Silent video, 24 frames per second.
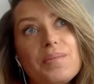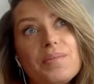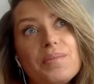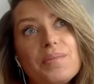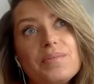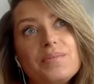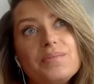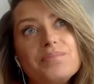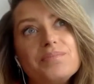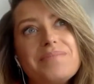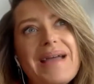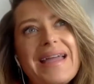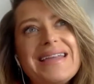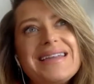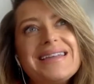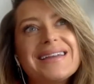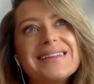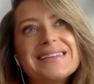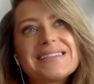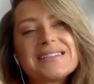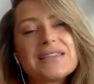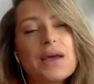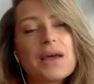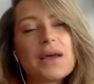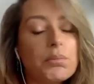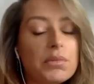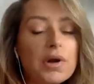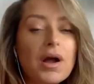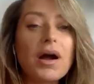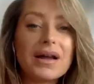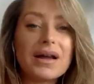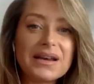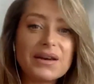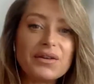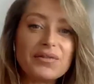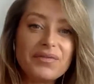make it some
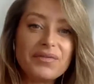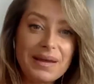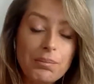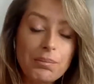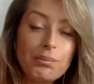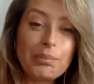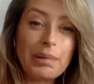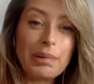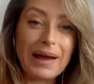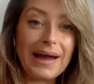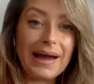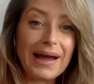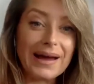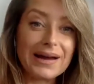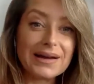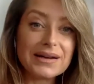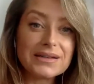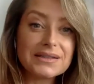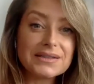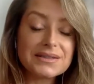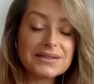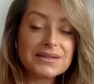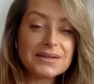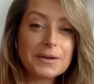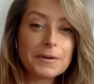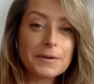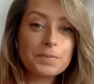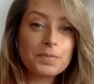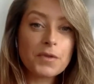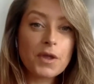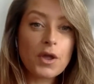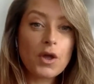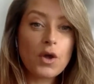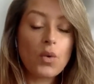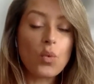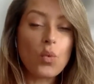kind of impact
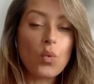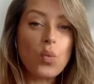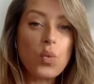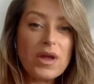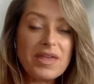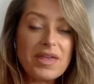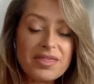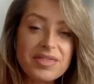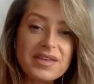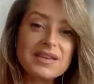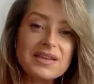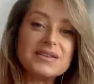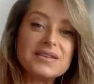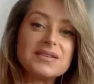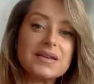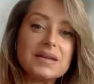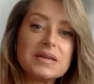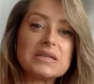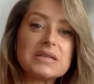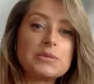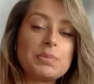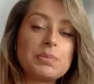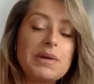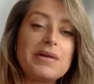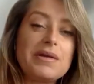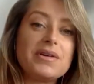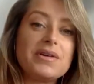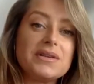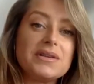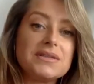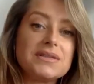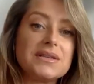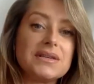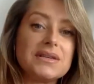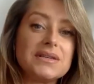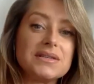with these
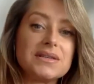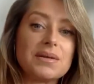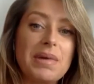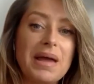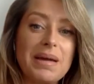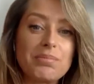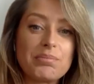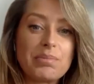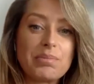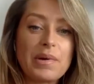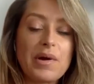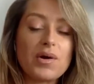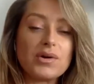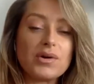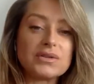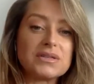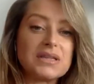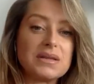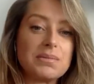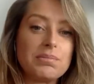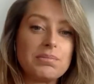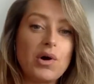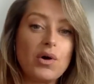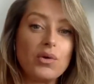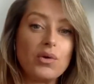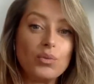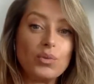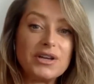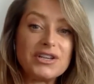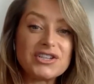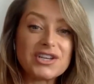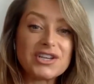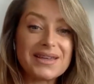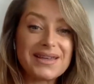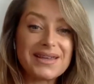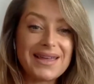experiences and, and pass them on,
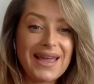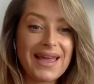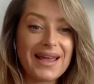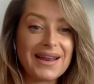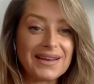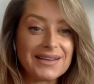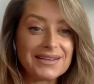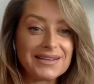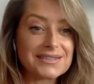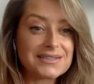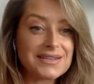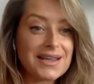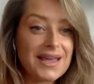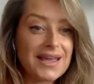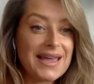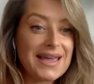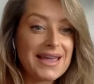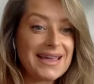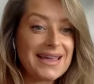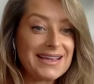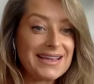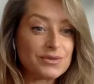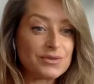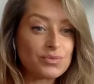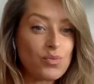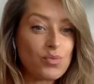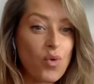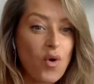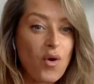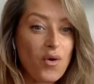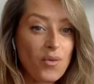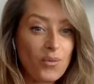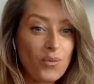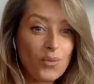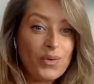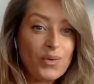which again is is
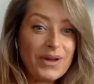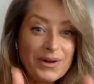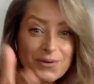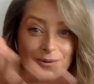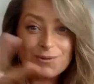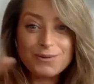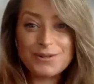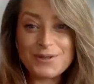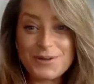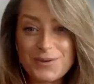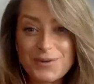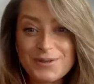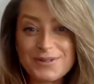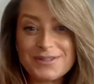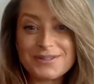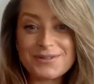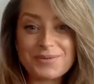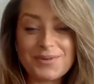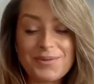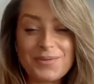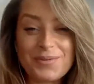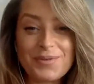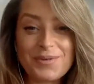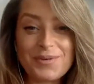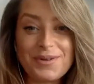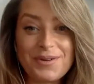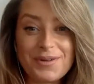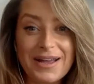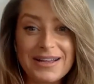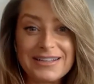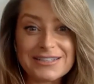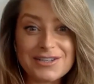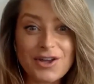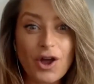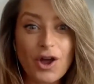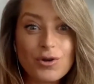what we all do as
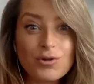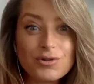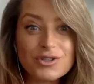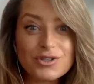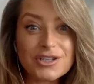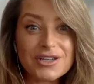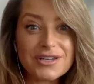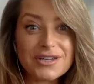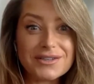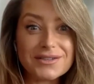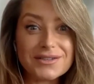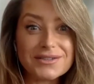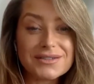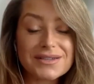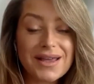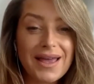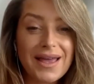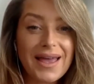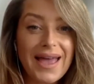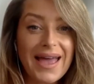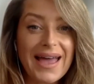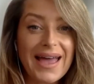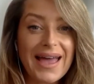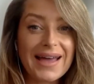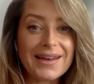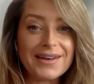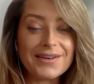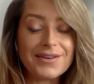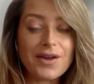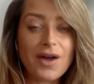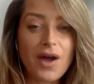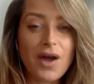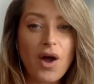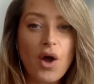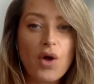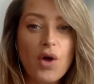as coaches and
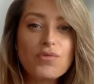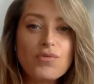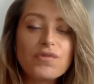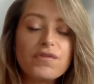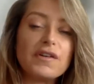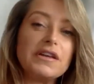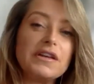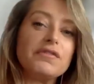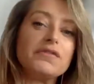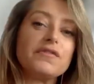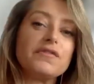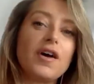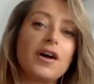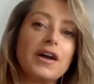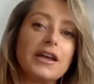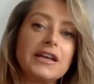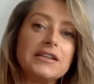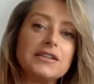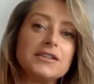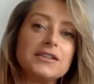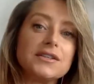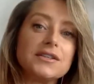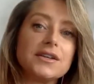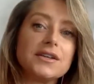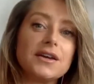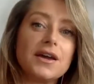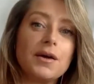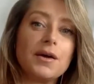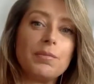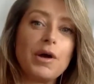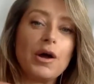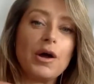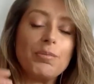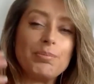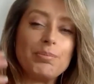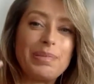hopefully find a,
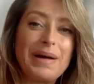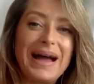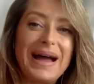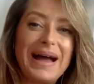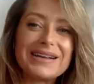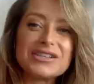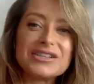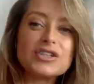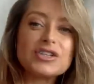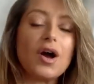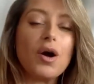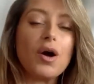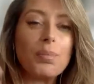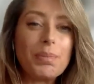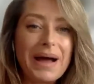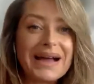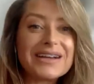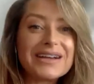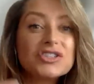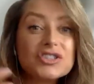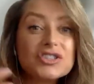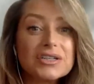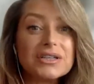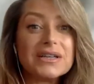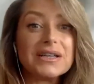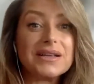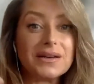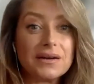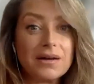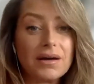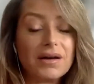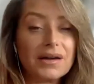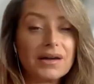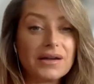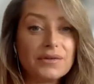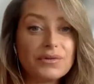a passion our passion in
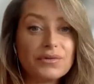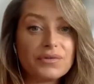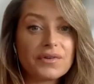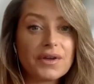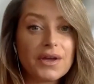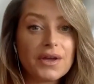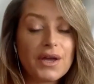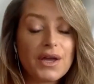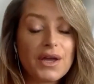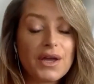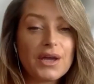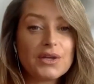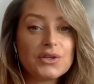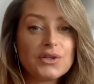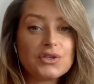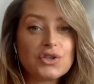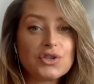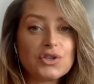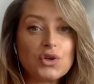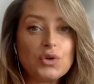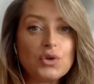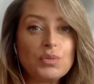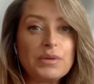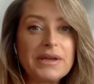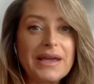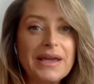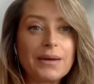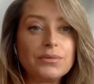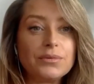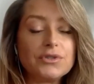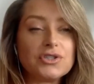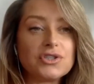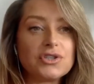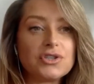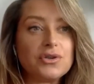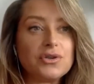life to be
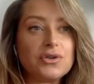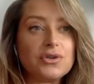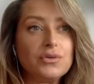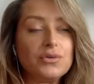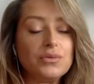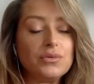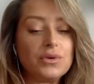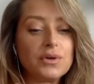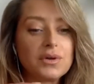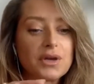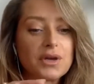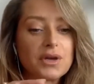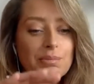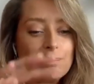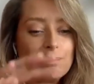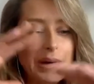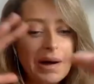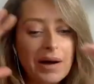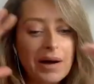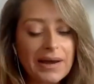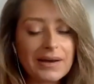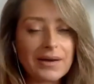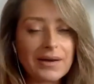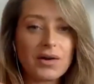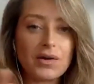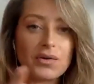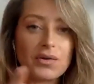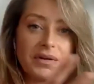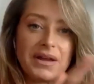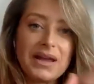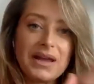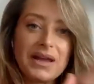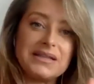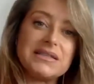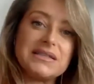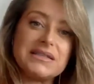able to combine our
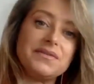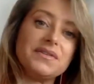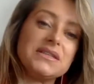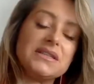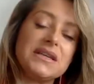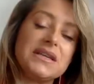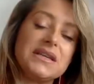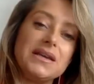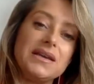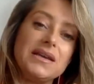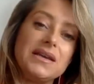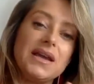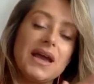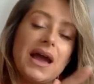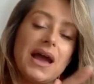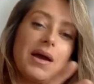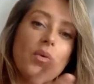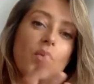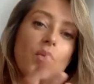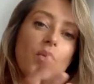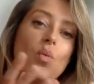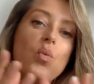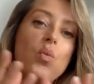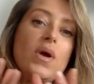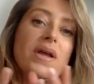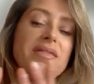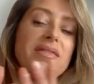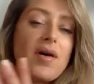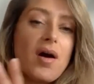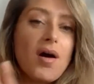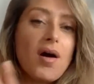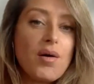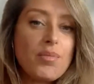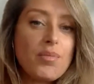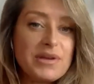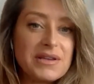creativity with
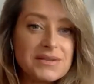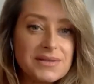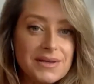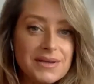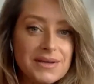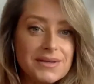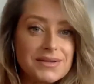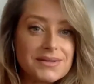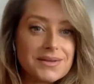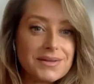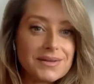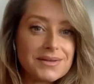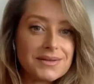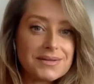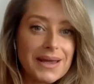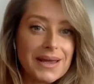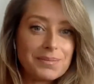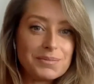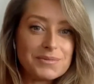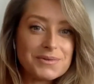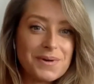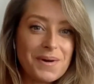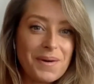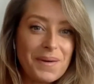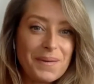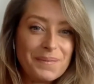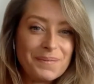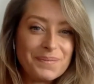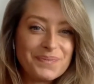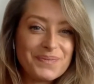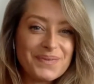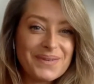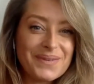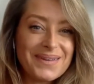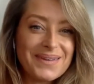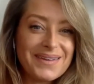our business at the same time
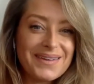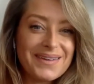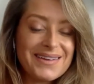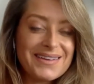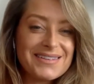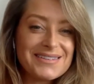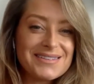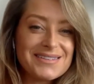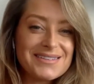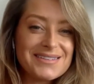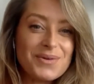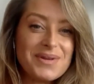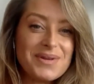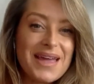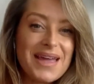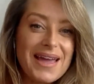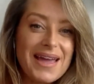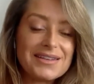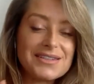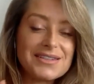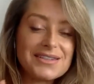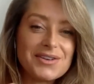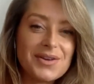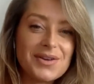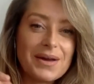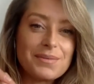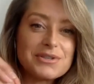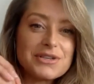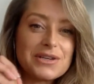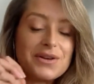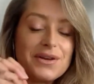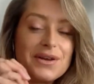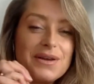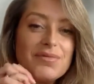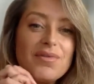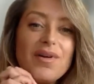so yes you're
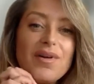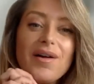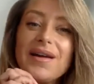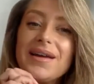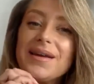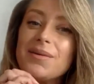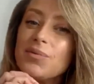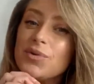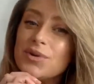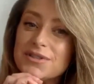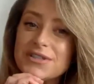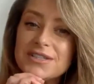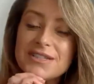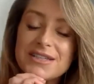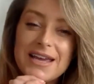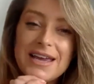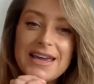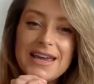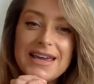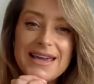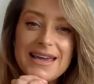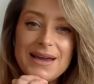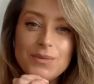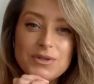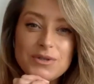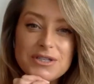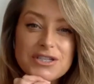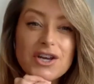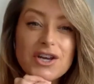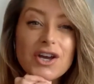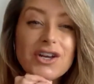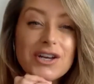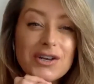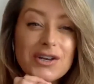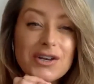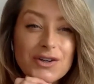absolutely right it was it was
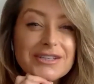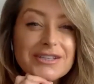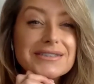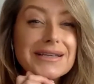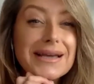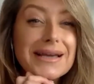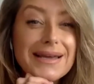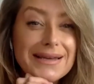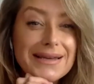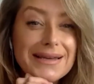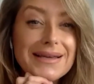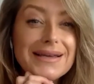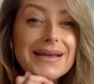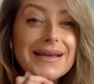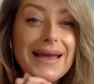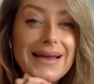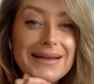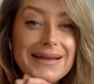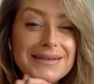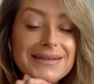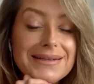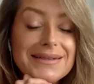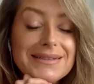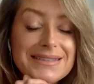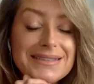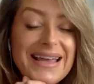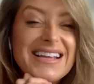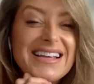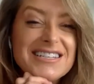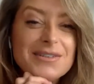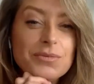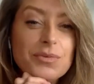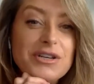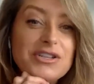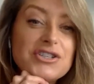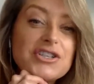turning on its head, head its head
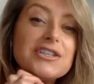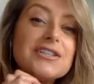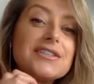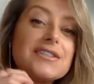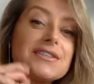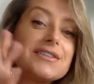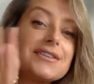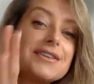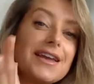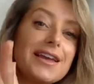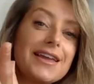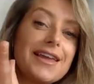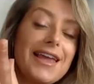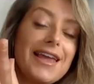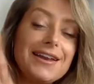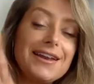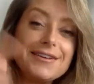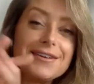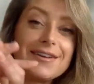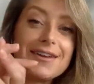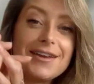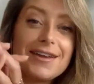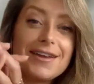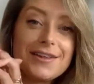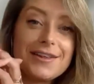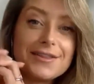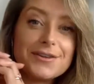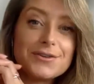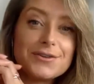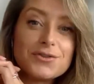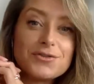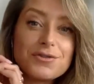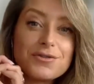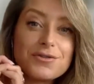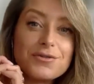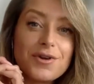which is again the
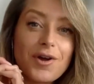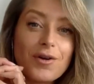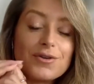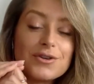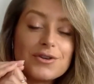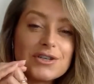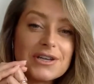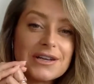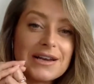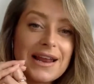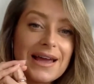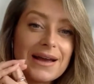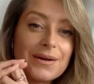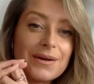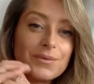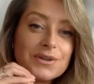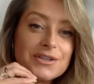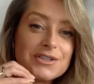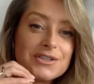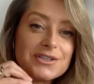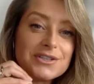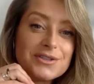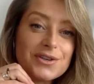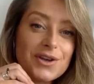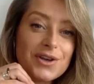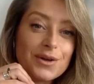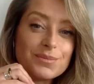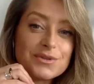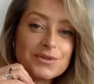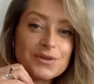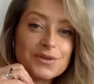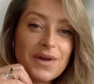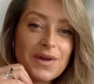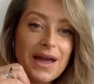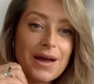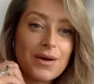true coaching language in
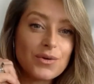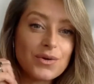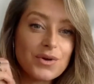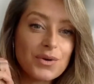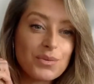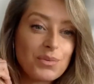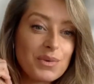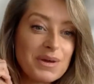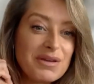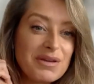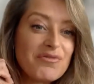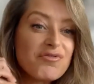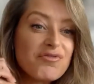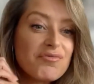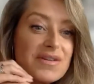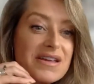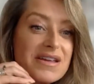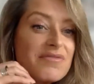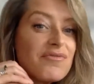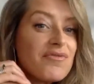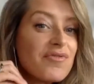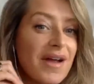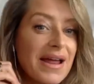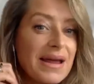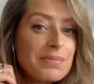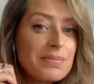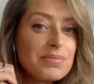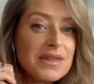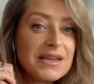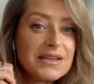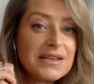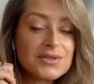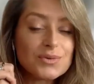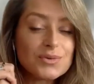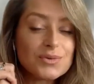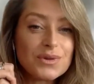terms of how can we reframe
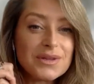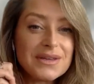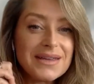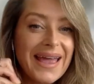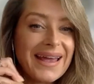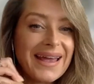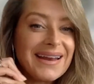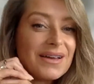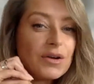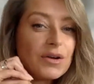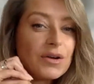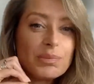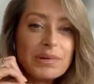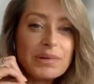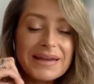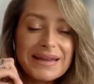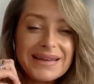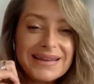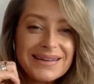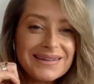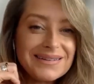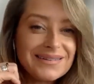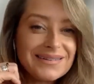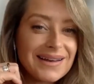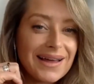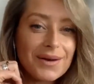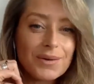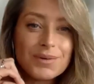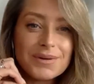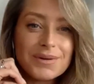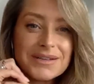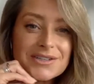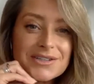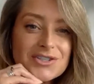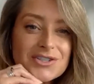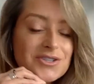this or the NLP
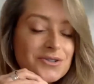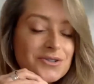language.